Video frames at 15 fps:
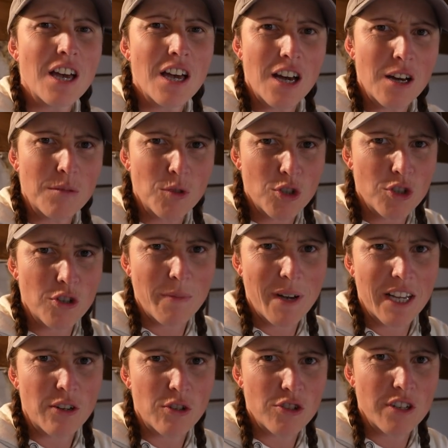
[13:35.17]
I'm not sure
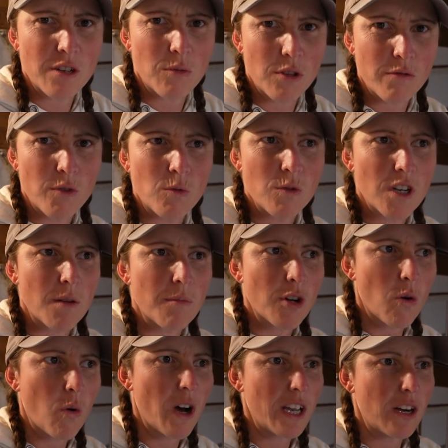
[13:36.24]
about in Austria what the rules are, but
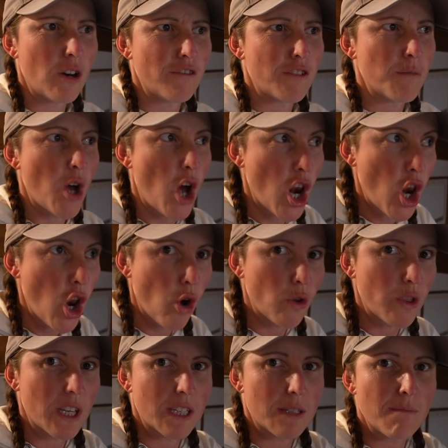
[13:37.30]
quite a lot of them
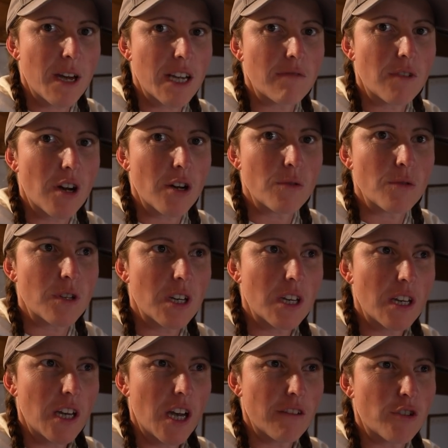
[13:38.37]
along this main road
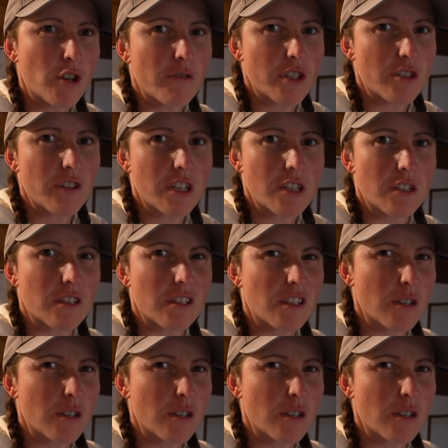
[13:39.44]
have got restrictions,